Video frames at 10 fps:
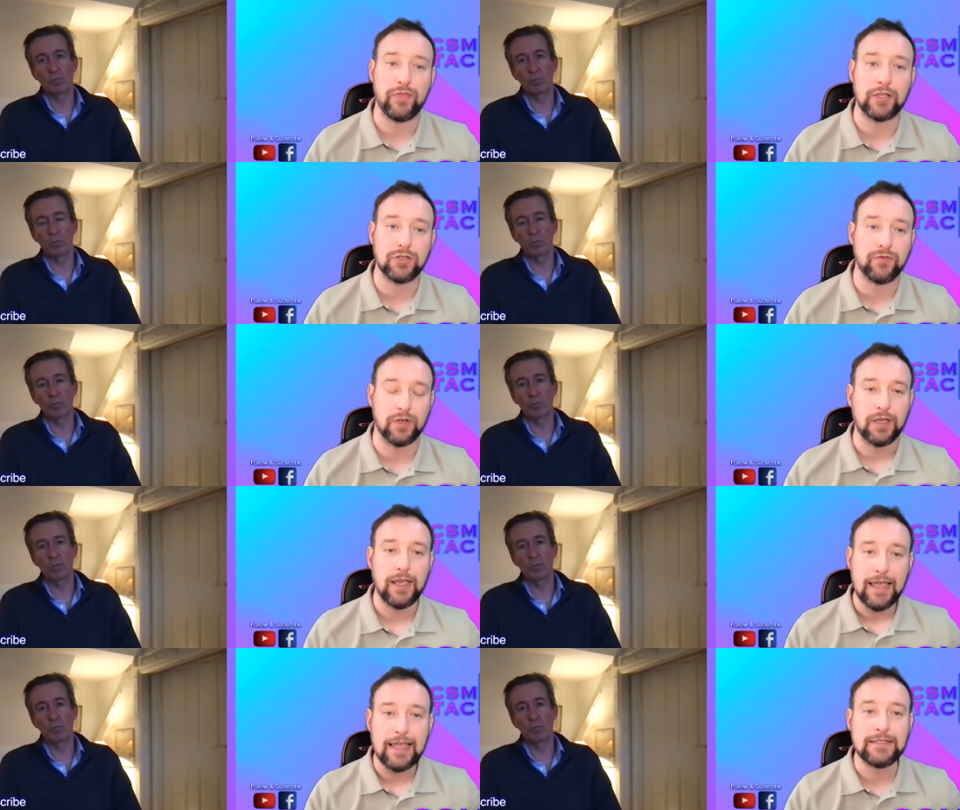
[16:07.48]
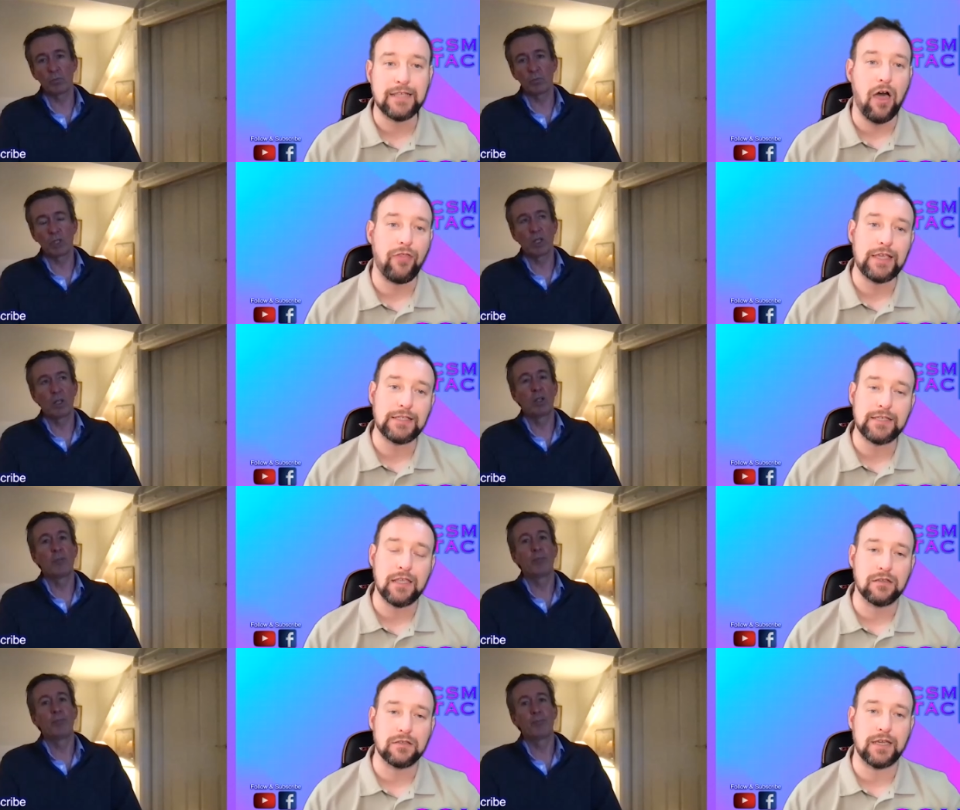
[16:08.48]
Speaker 1: with each other? Are these
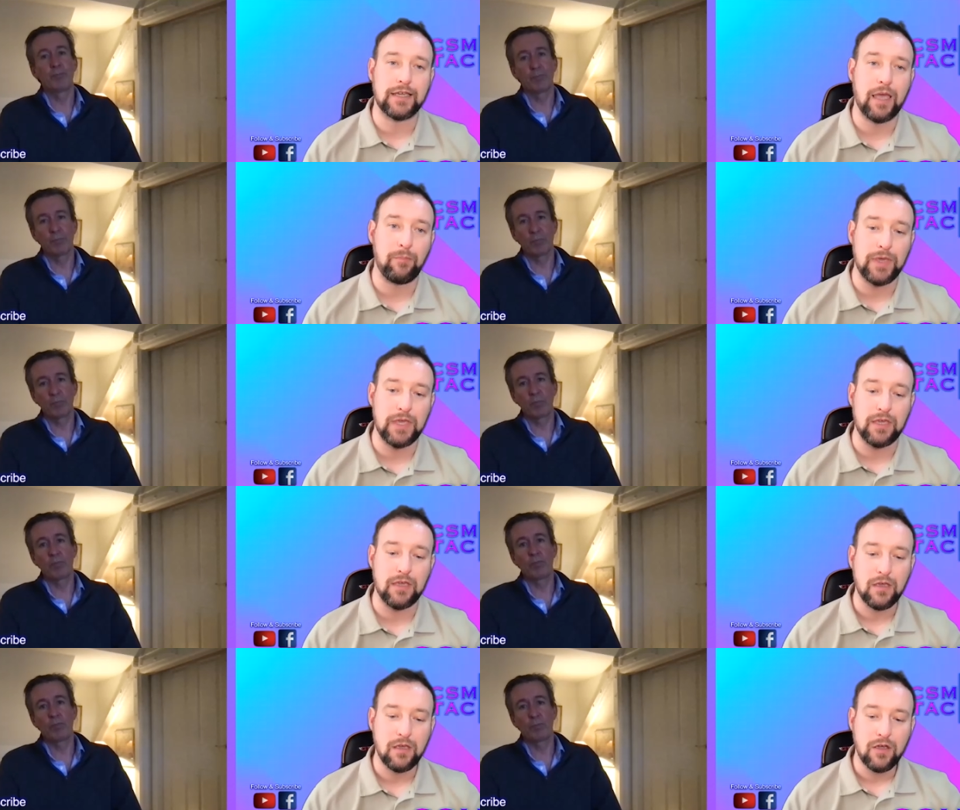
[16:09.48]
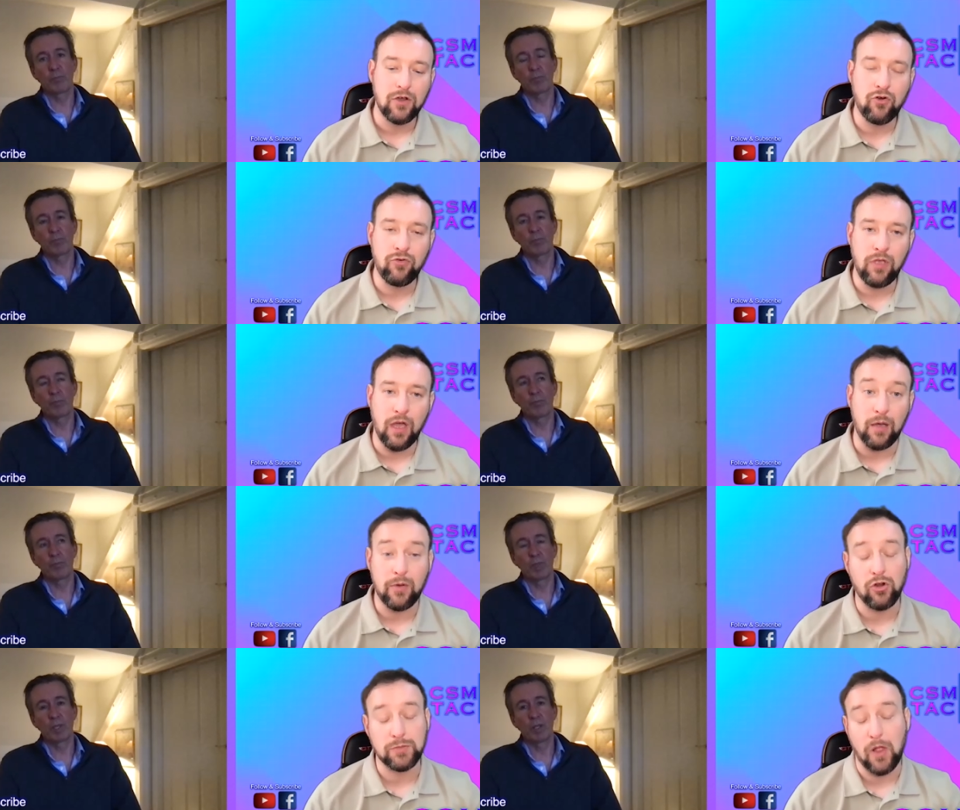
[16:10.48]
skills that can be
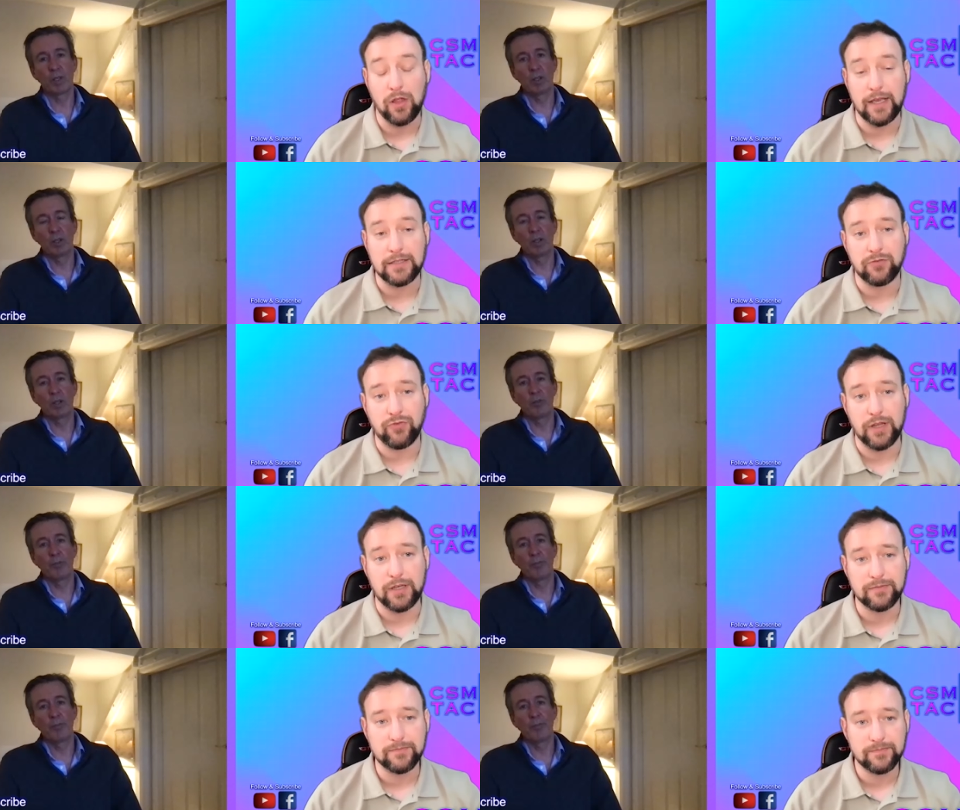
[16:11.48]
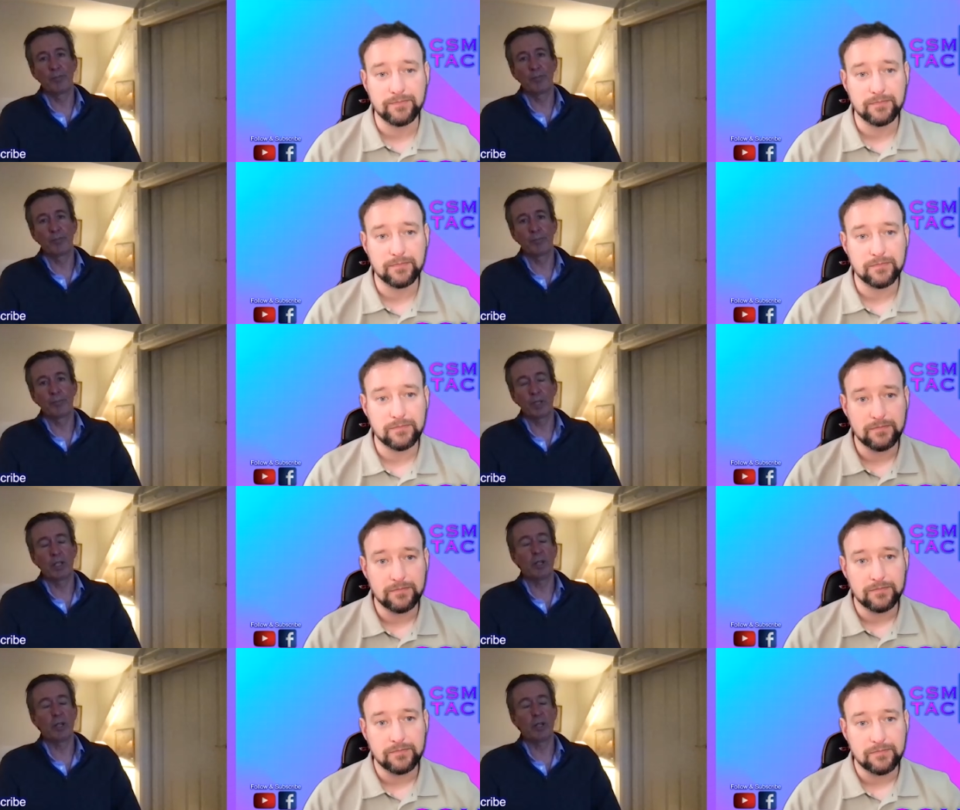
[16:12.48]
cross-pollinated, really?
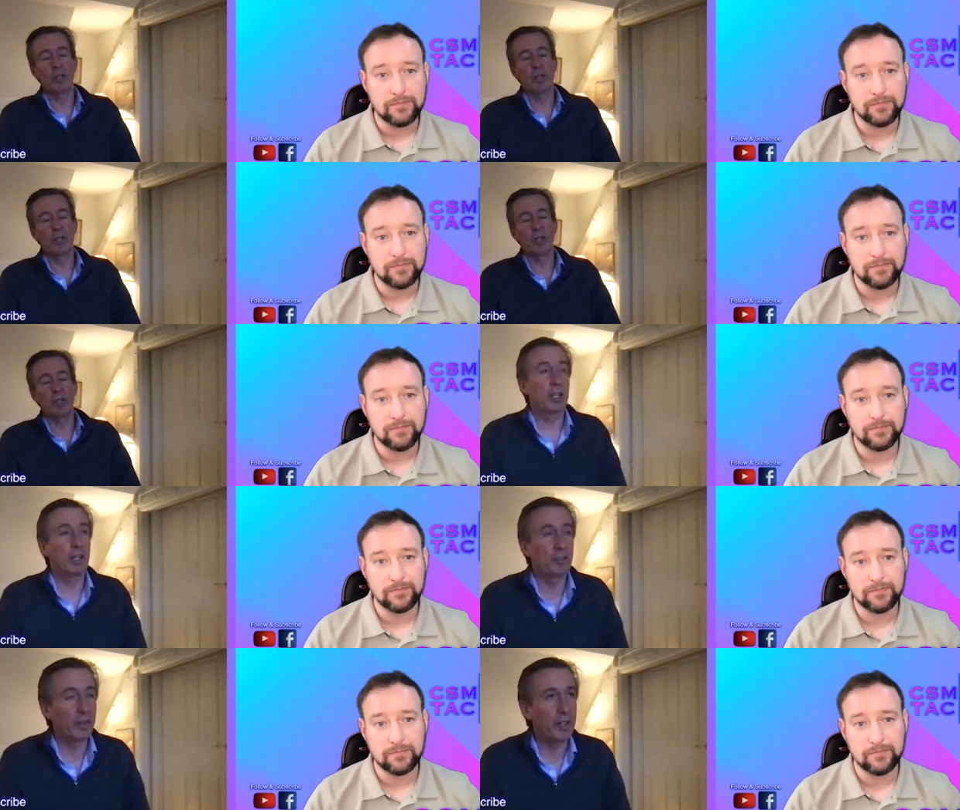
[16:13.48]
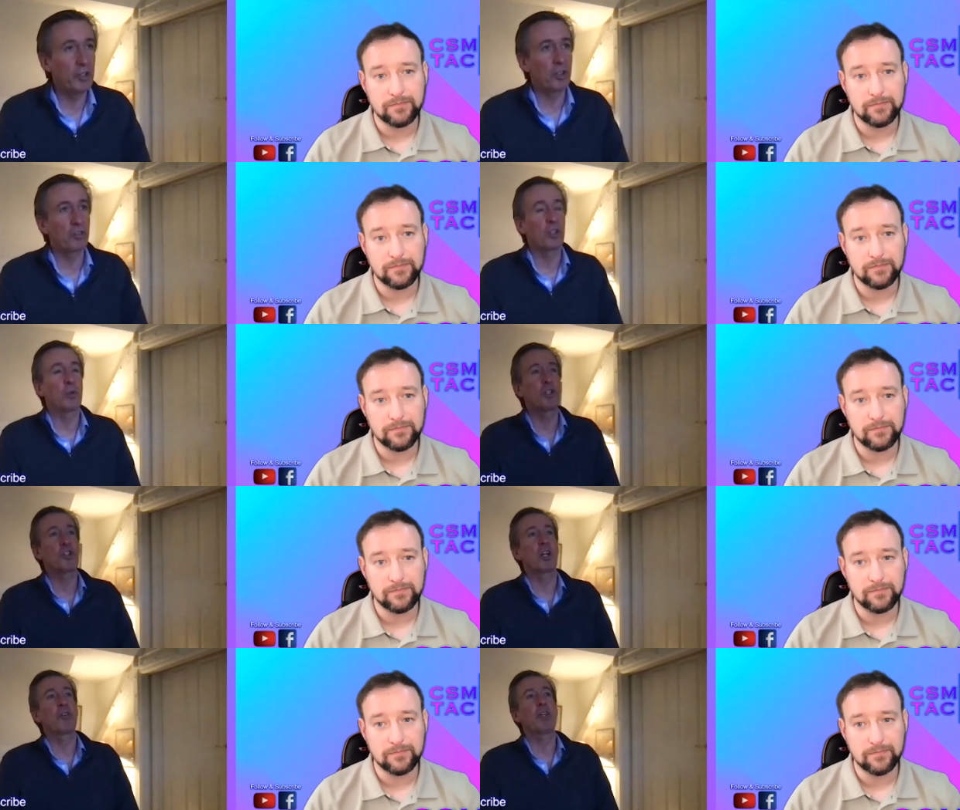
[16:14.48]
Speaker 2: Yeah, I mean, it's an interesting
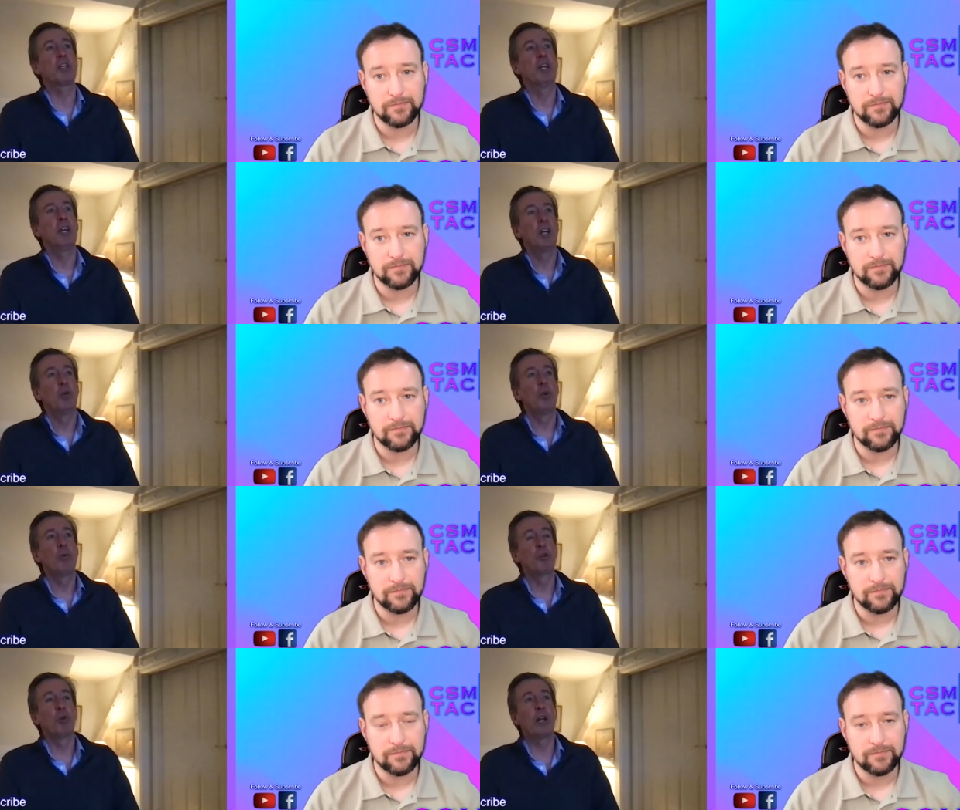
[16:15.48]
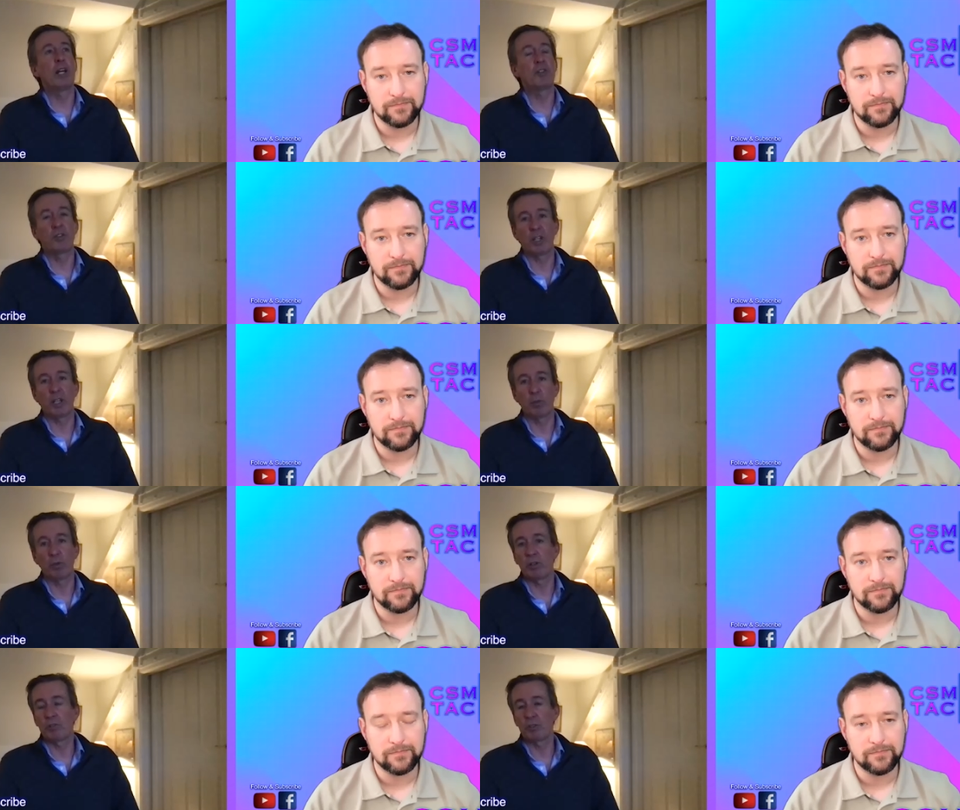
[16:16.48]
question. I think we would all like to think
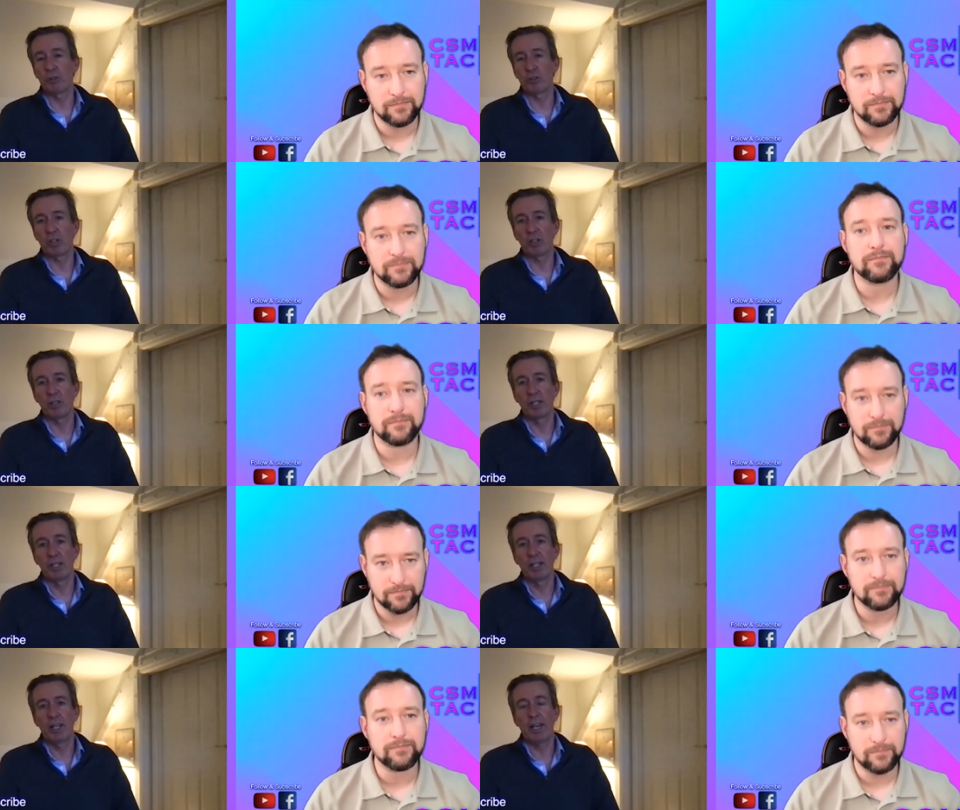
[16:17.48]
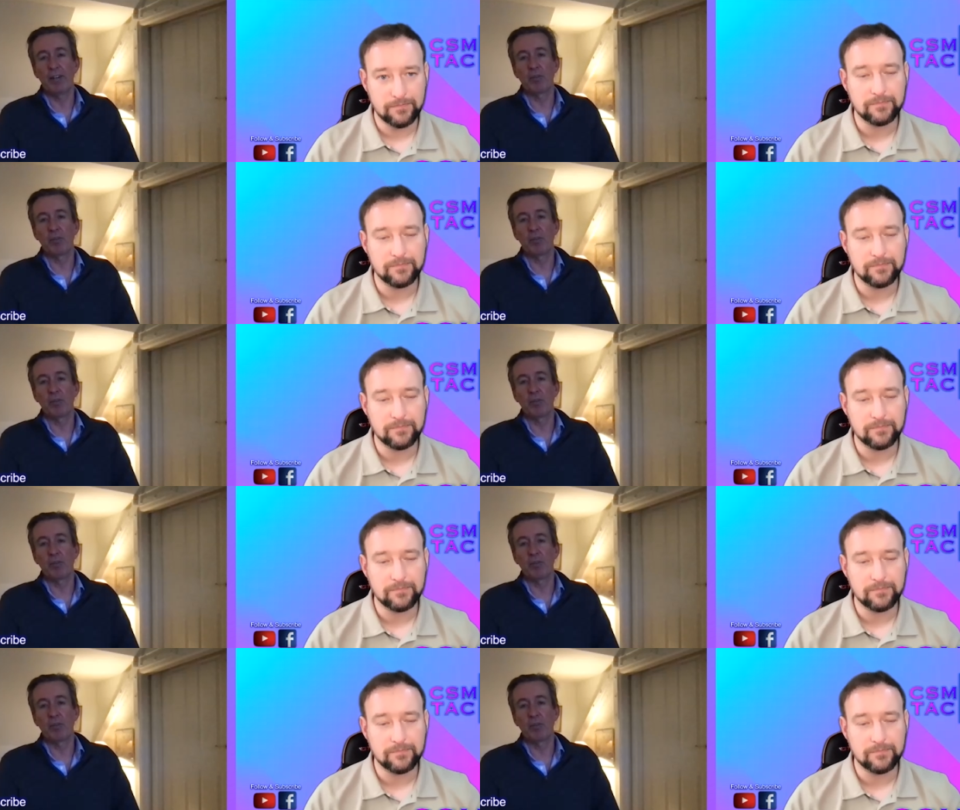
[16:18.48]
we're altruistic and our